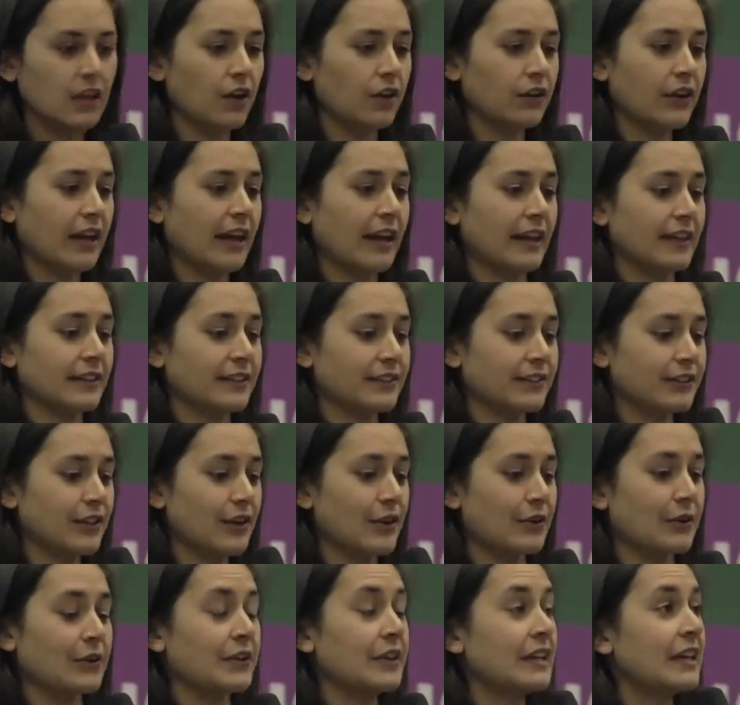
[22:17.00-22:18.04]
Okay,
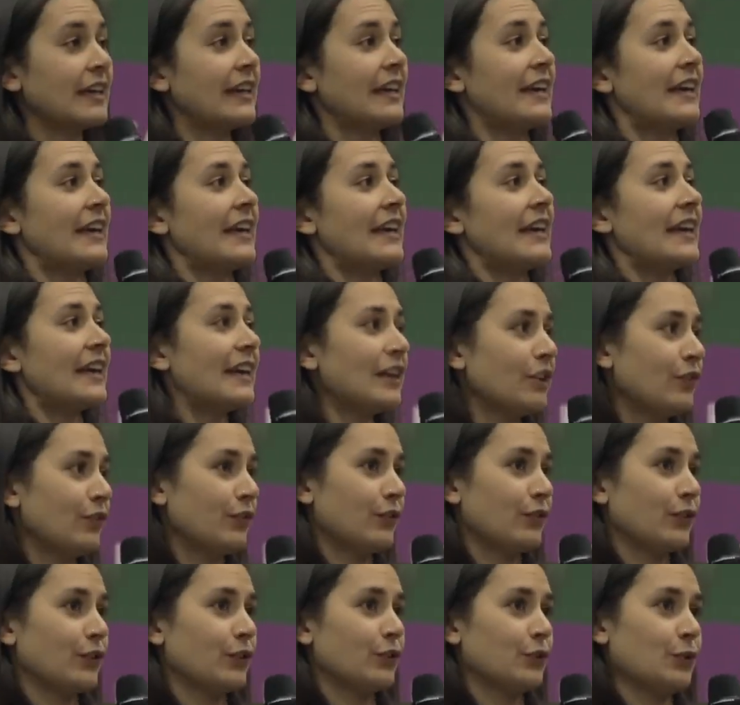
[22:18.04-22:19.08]
so if
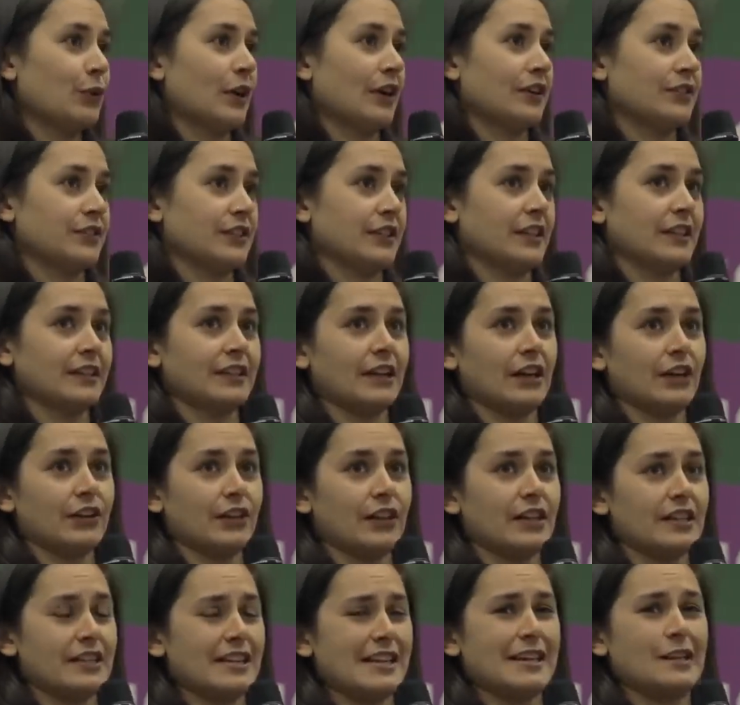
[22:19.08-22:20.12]
you are sitting there
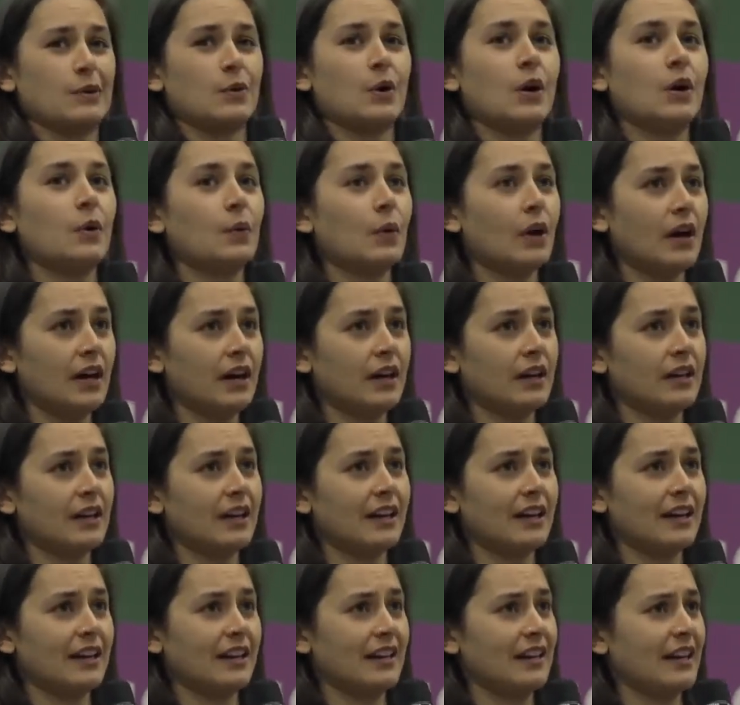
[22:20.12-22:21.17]
thinking, what,
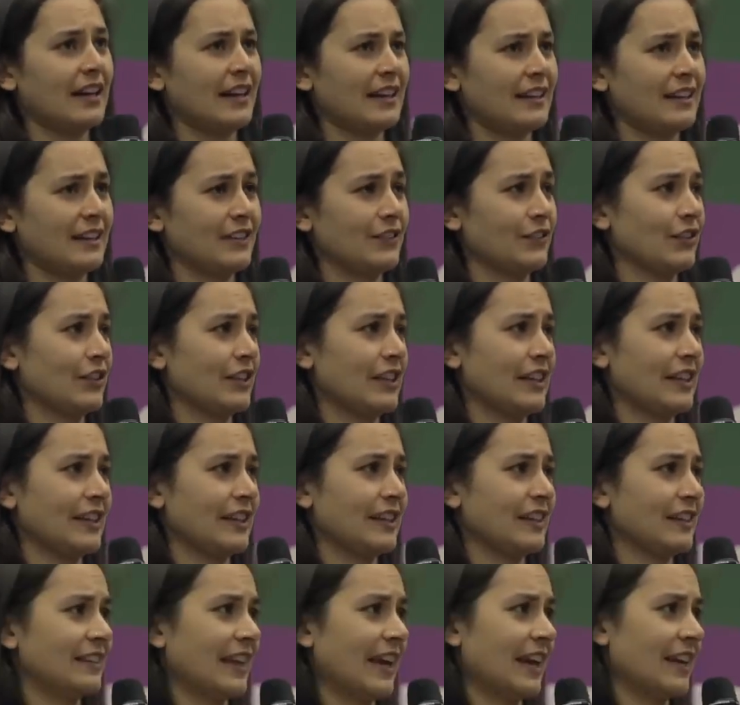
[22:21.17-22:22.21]
huh, I didn't
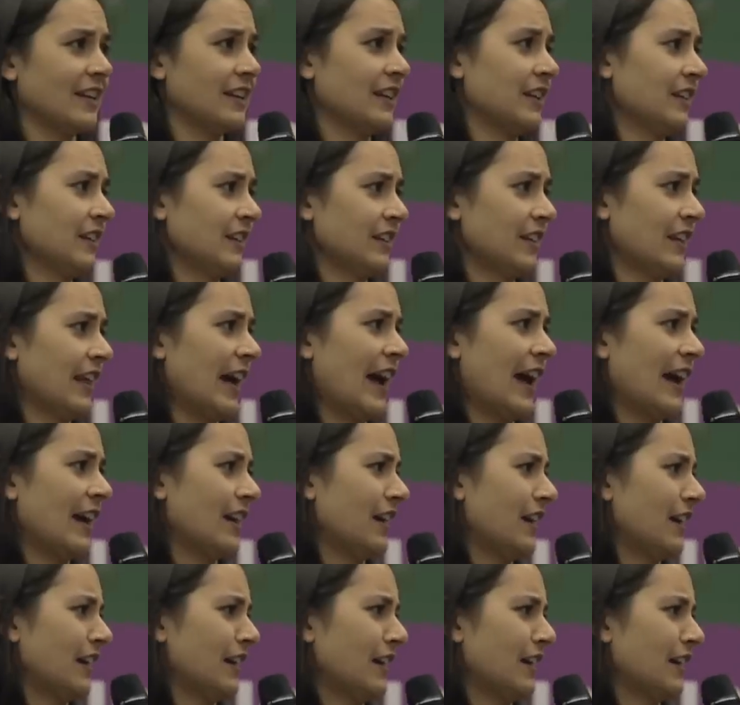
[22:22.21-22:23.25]
really get
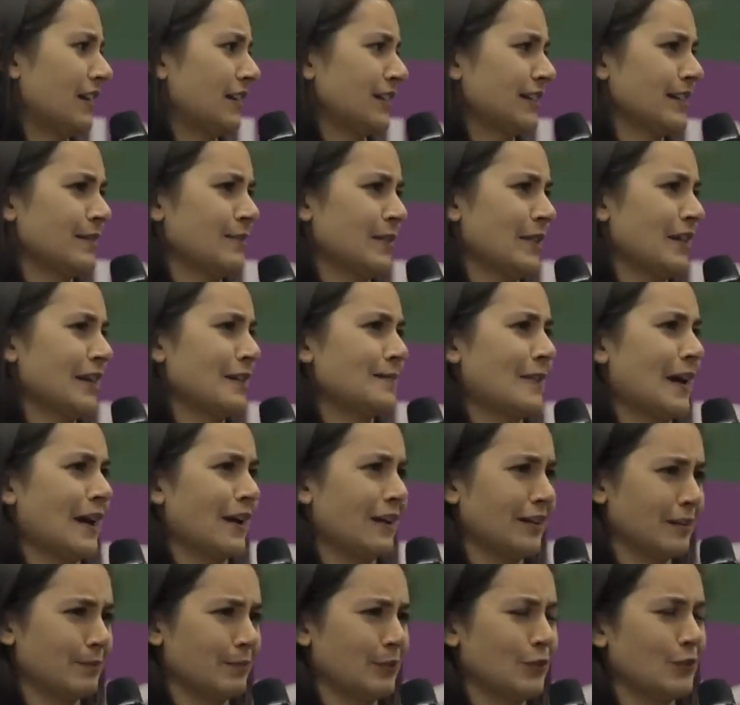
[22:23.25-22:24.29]
that, something
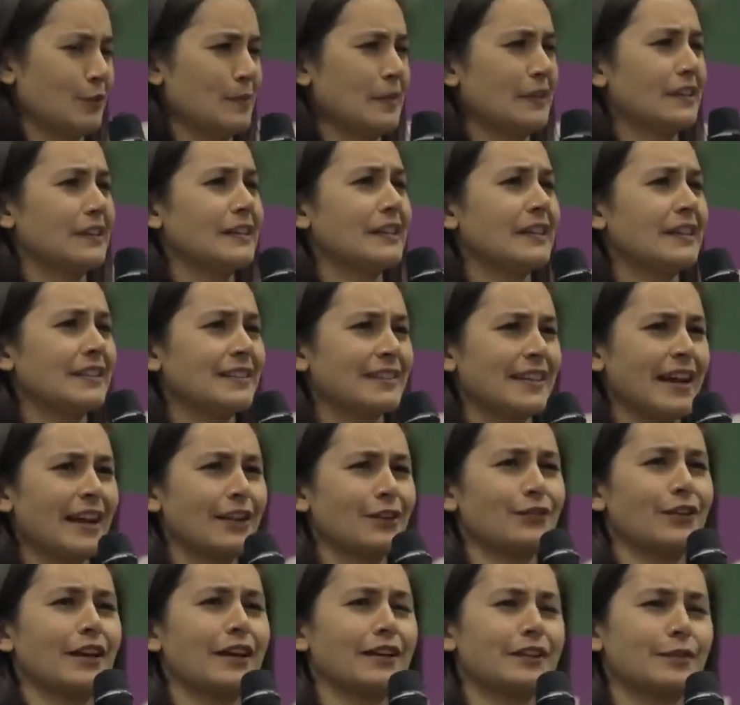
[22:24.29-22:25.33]
about mutability, side
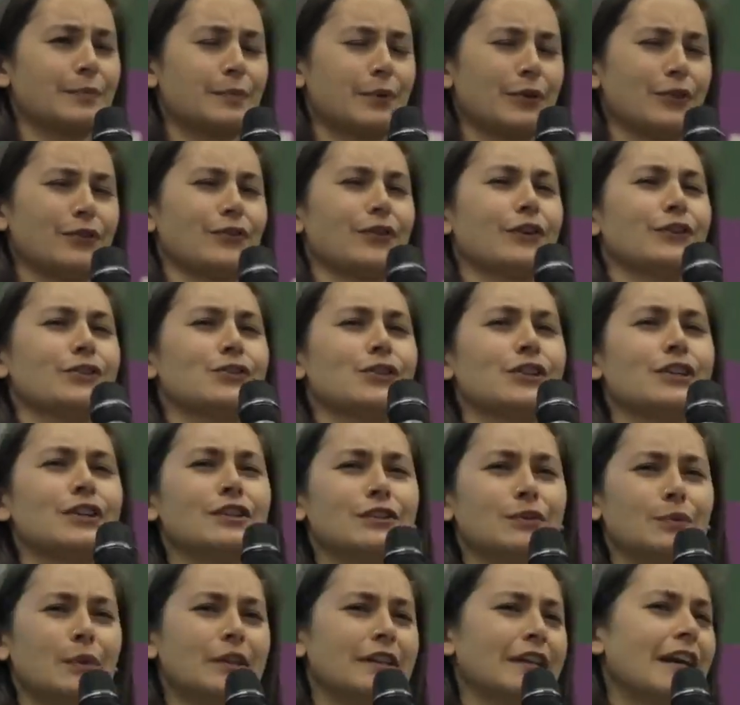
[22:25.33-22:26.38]
effects, pure
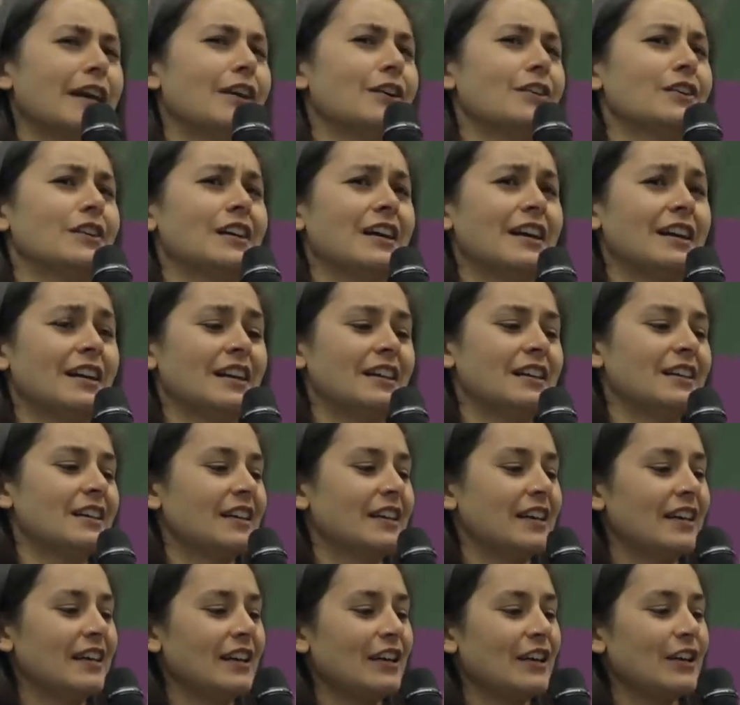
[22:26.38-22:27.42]
functions, what now, huh?
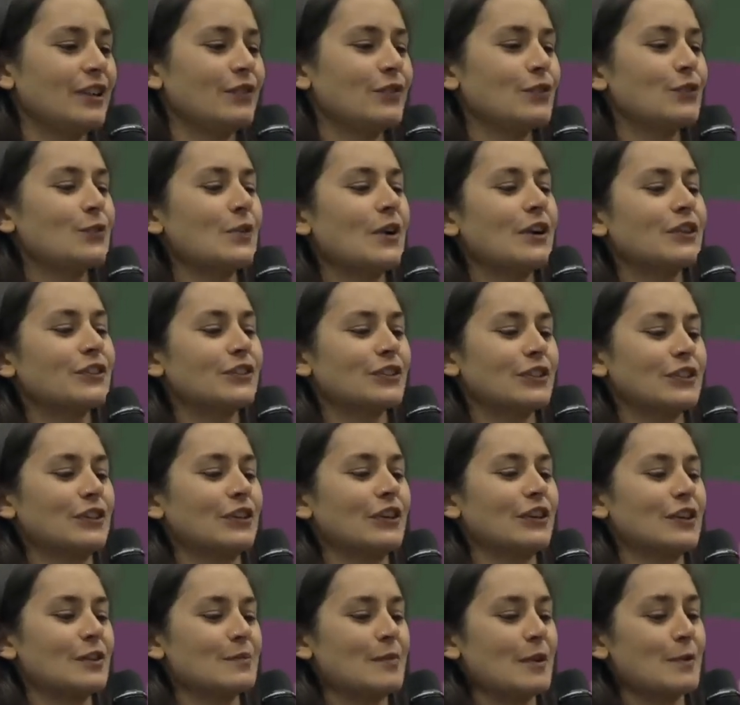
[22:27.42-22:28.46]
If you want to
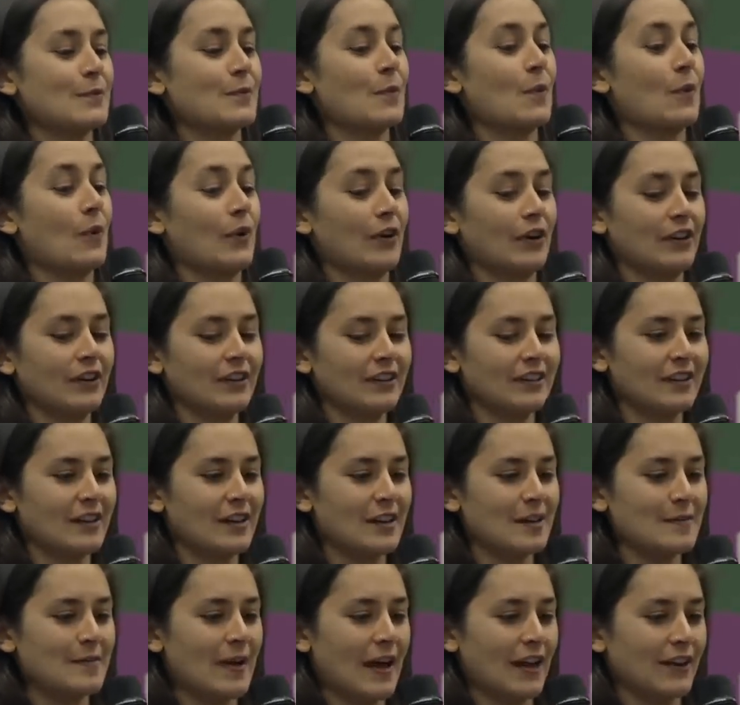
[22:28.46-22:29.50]
learn a bit more
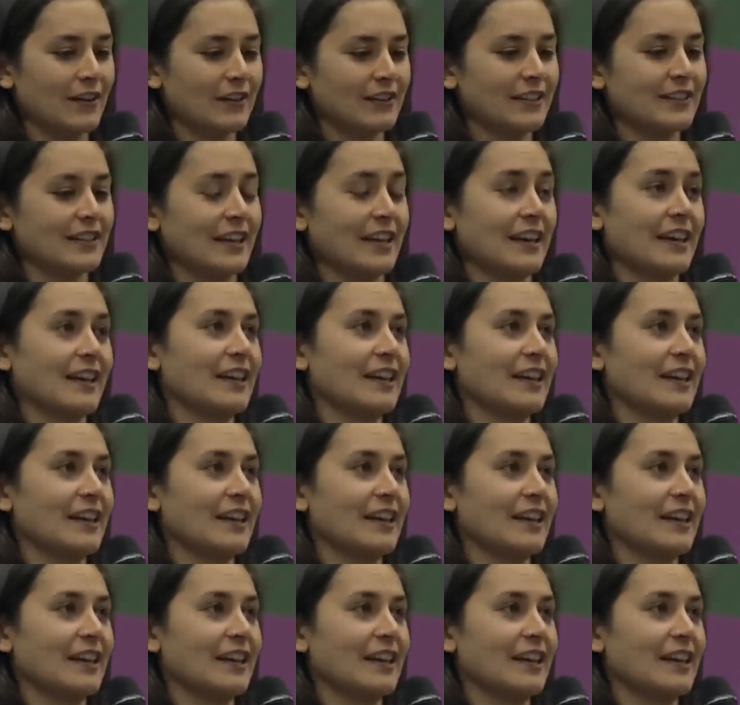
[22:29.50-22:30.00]
about